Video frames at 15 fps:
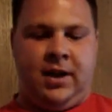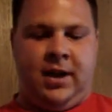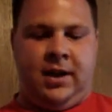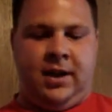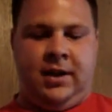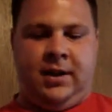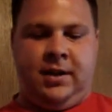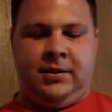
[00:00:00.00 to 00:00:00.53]

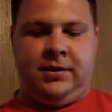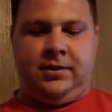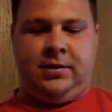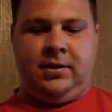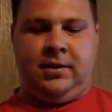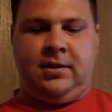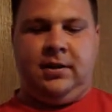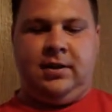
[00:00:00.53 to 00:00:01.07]

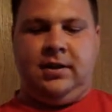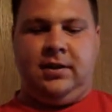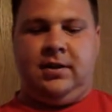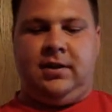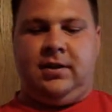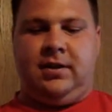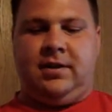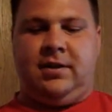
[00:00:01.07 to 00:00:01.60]
is
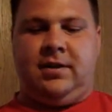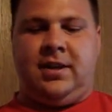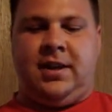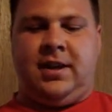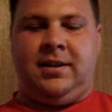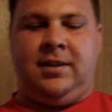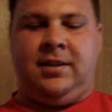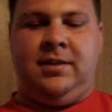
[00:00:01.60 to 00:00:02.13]

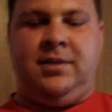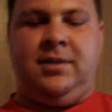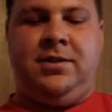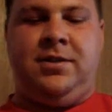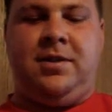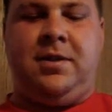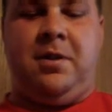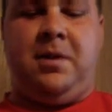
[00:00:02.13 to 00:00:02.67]

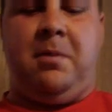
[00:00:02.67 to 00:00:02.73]
Nathan's